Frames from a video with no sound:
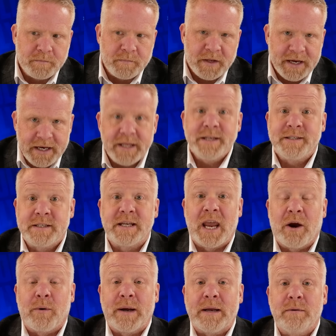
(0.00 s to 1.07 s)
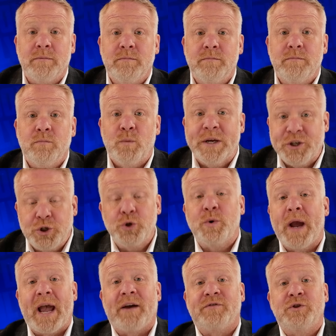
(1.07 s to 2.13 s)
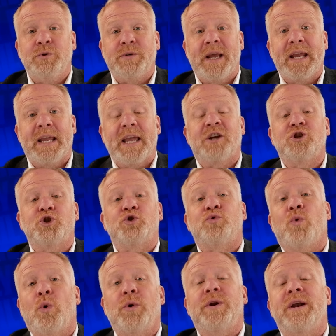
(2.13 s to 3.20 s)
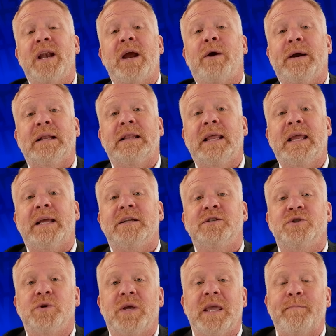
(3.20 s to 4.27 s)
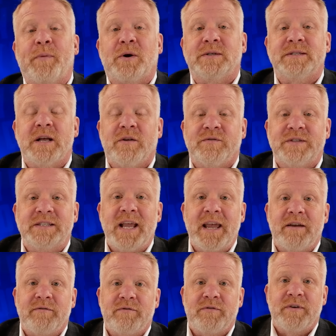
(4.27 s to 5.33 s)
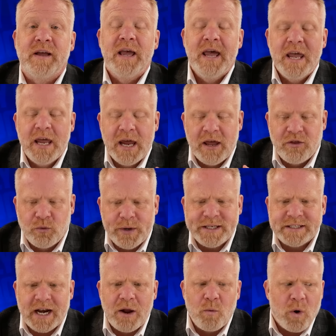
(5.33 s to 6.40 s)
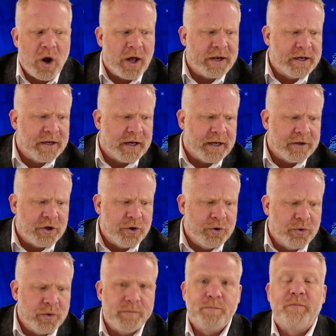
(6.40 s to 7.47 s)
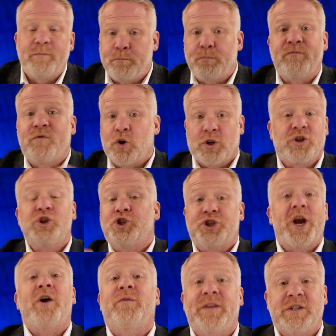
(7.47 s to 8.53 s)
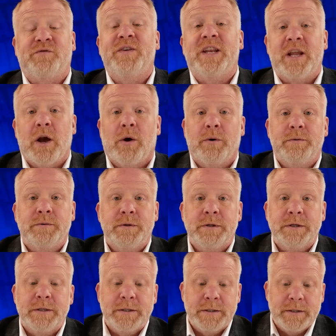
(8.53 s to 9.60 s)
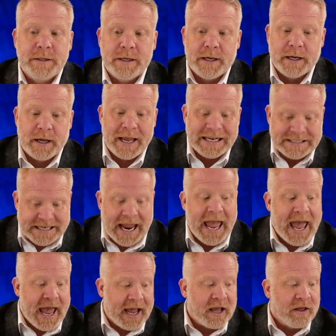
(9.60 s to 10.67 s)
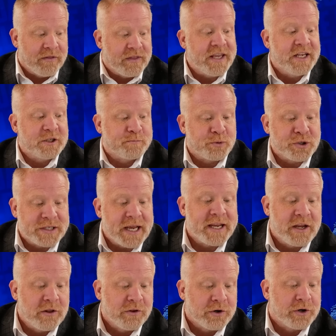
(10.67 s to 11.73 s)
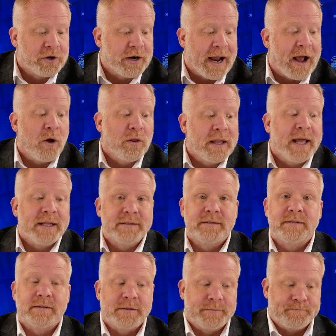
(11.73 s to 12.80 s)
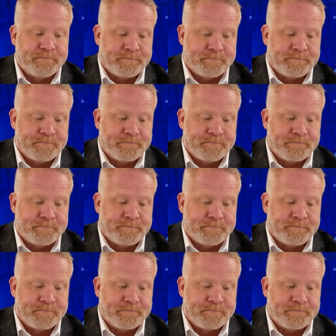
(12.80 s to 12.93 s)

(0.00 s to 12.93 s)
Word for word: It is scary. We do have to take extraordinary links to keep ourselves safe. And the reason I want uh, you first share this video uh, and tag these particular outlets